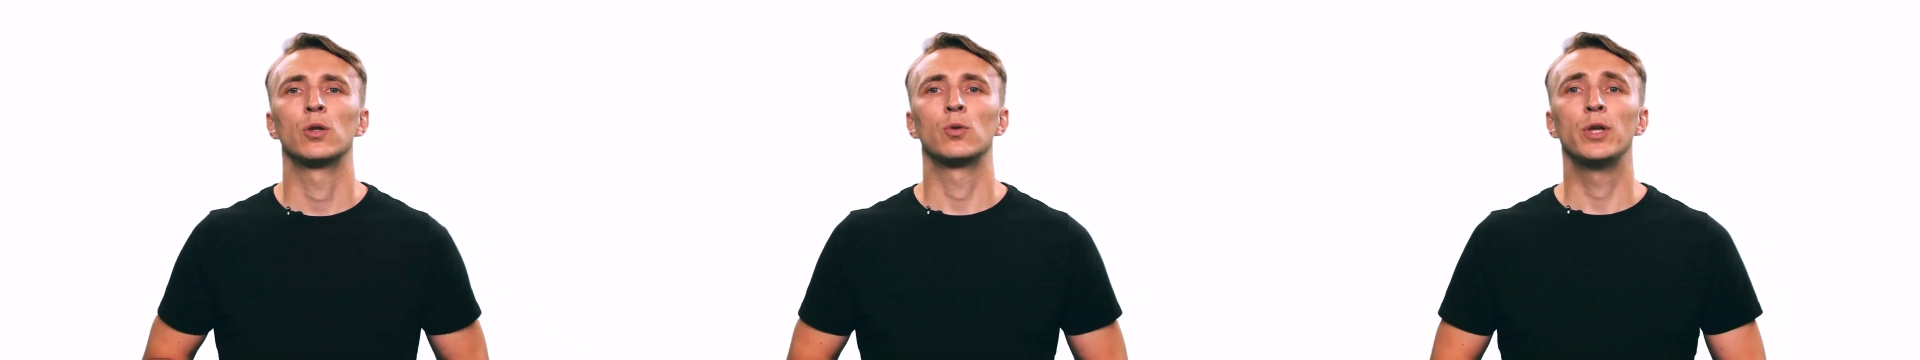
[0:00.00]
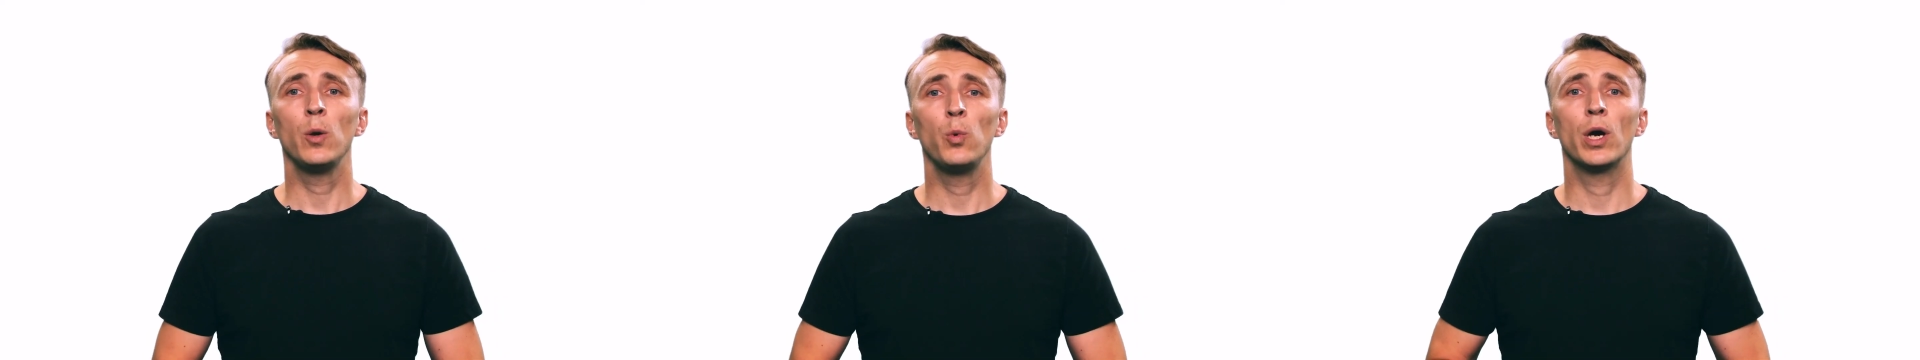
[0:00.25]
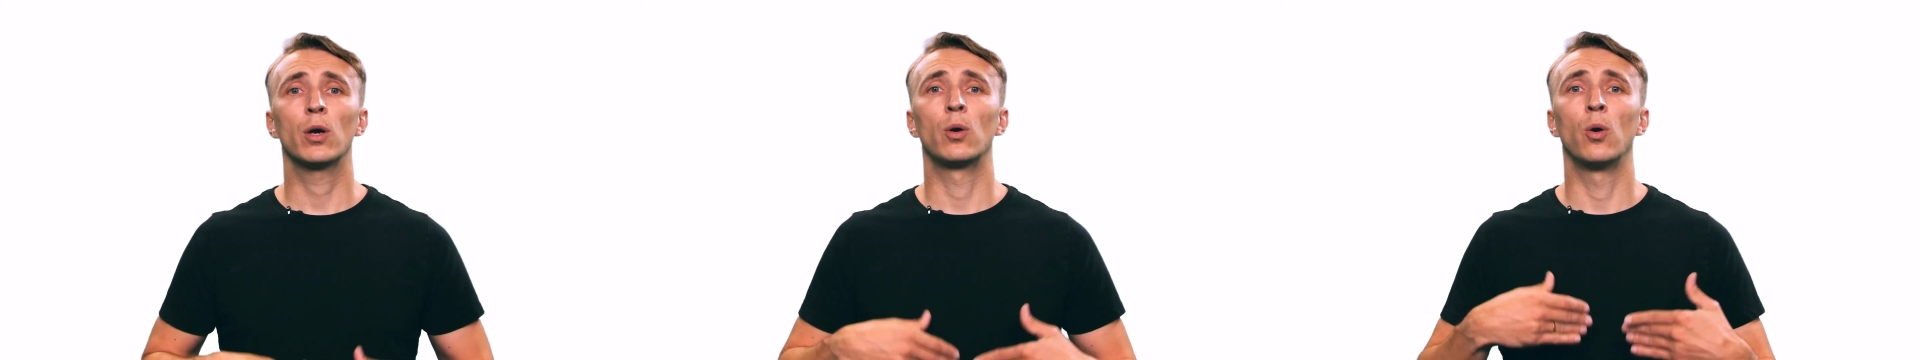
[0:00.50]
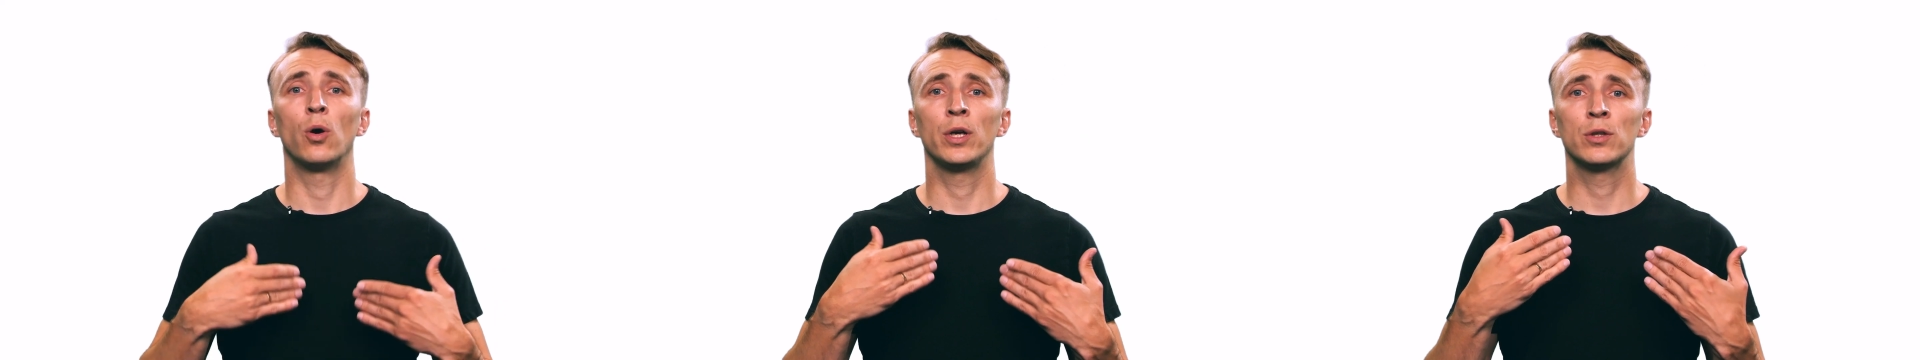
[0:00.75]
Today we are
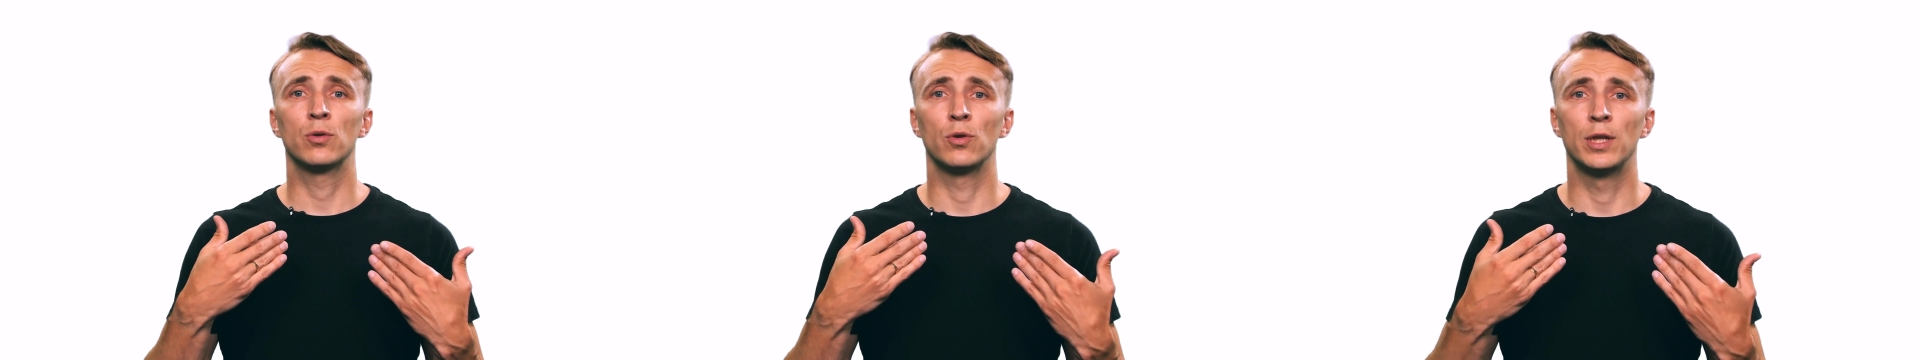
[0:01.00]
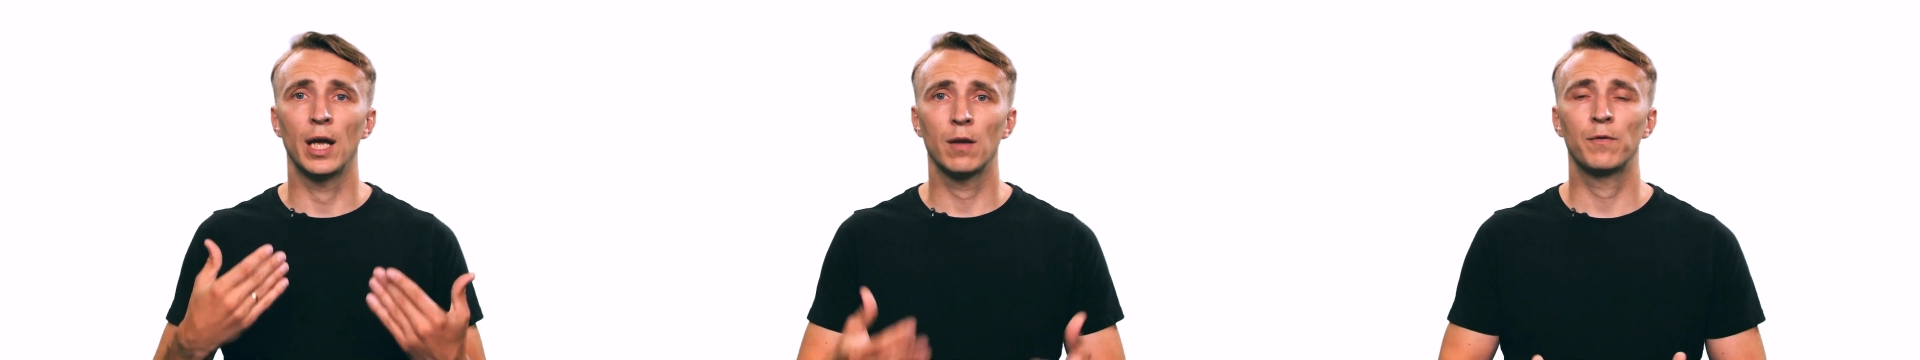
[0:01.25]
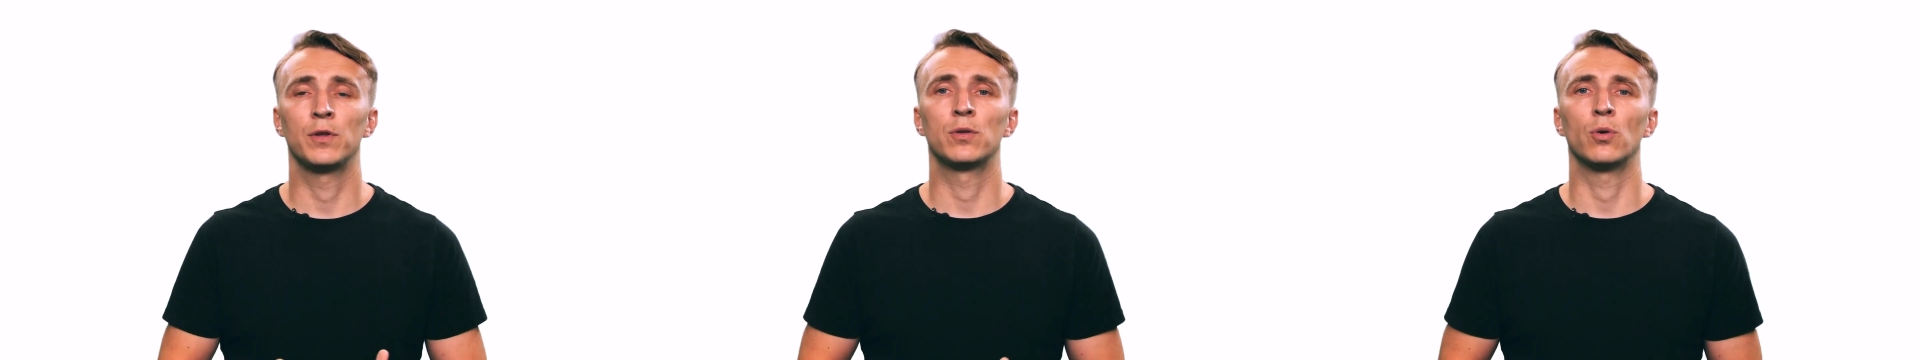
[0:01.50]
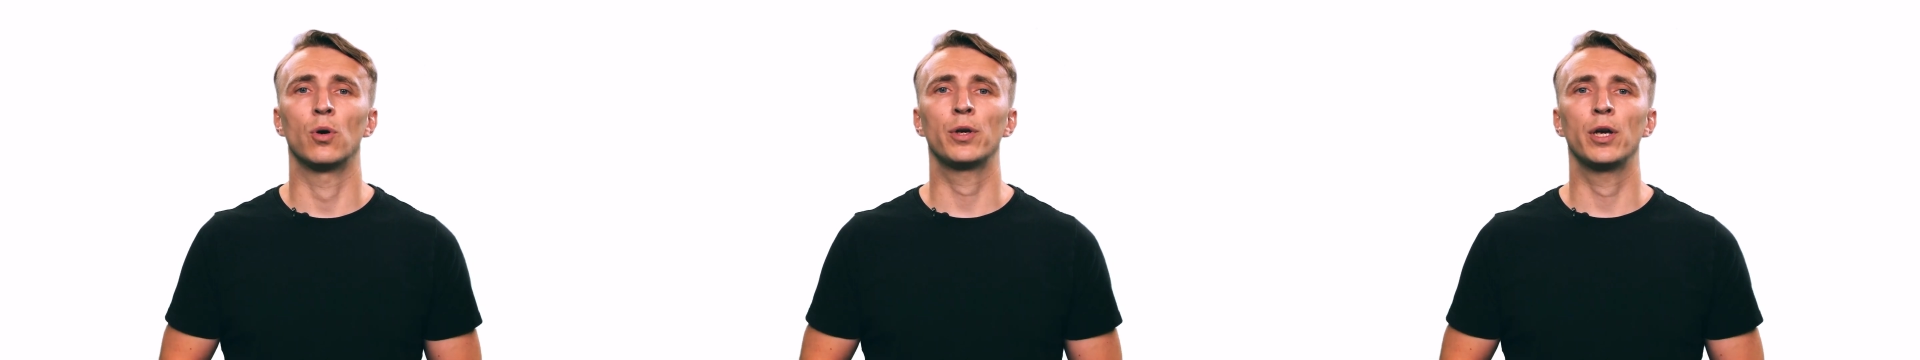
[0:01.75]
going to delve
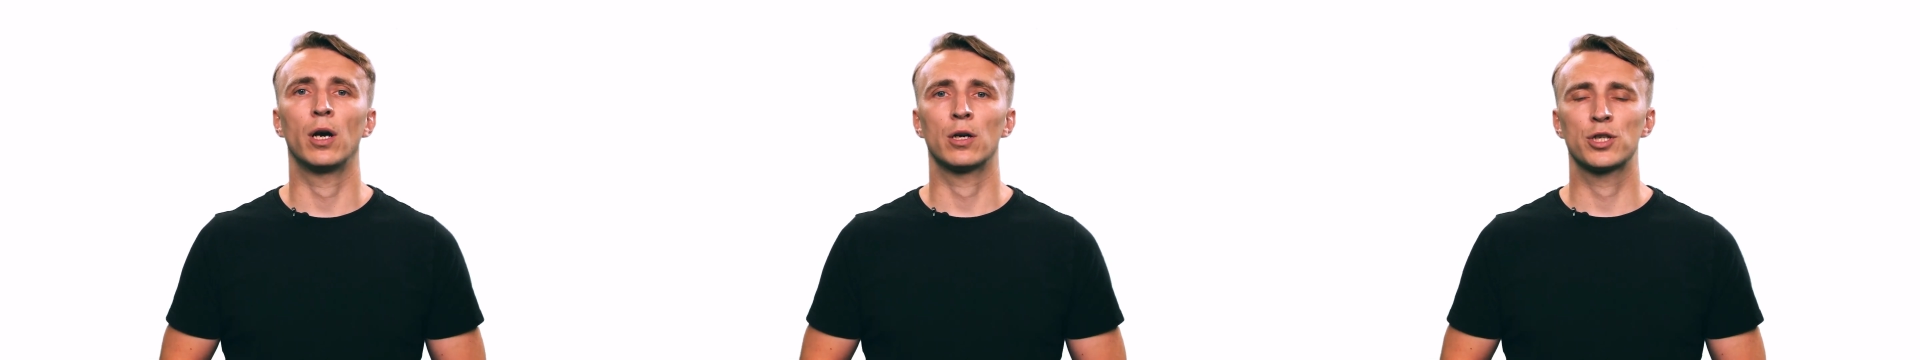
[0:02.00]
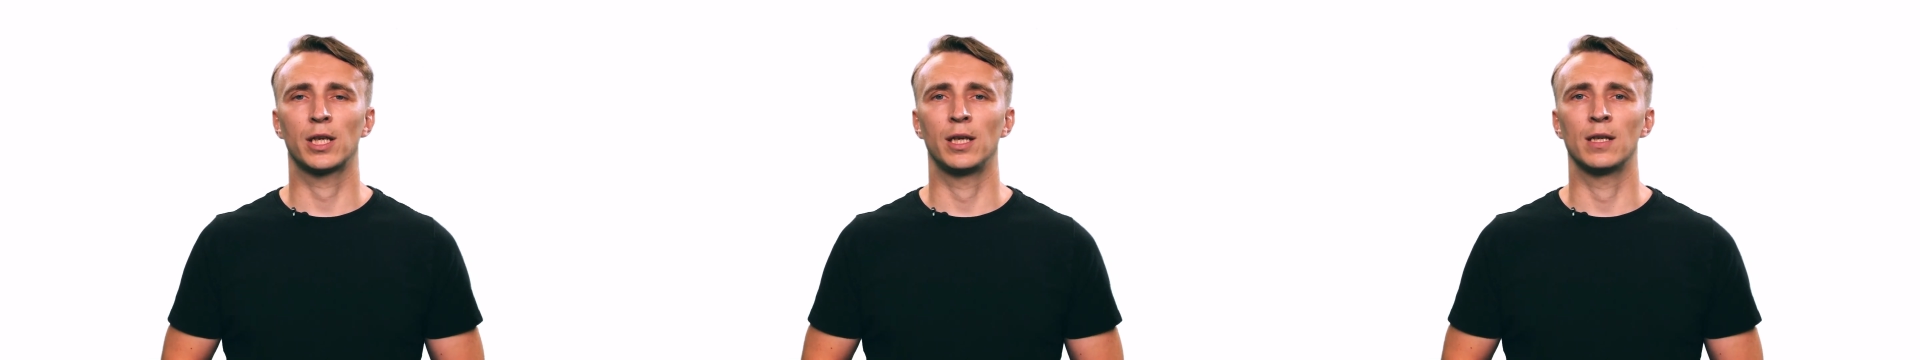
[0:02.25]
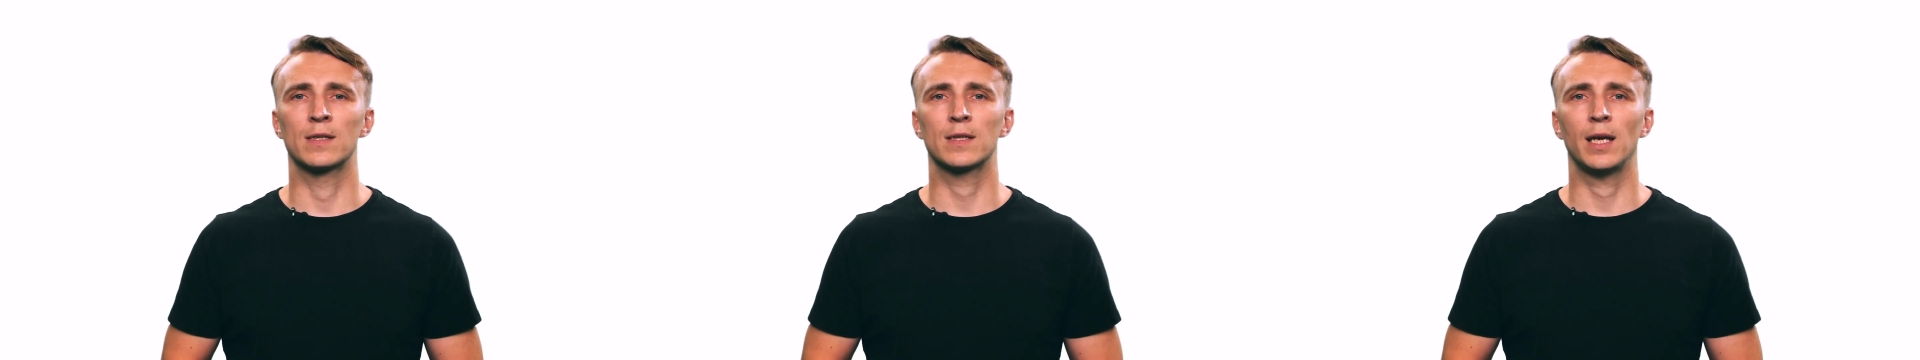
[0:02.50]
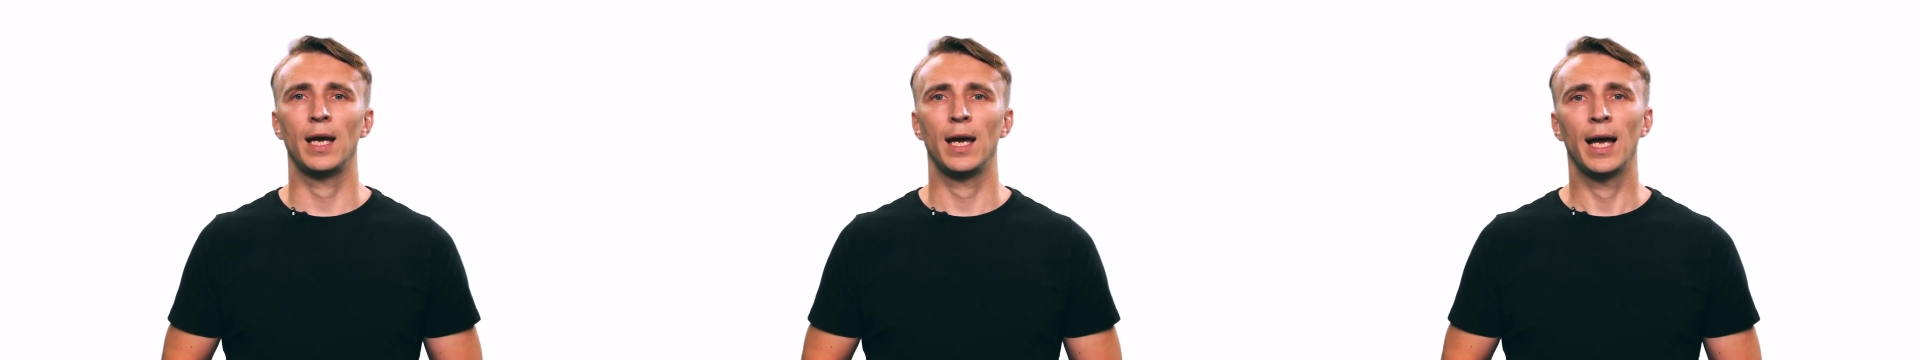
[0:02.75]
into OKR check-ins,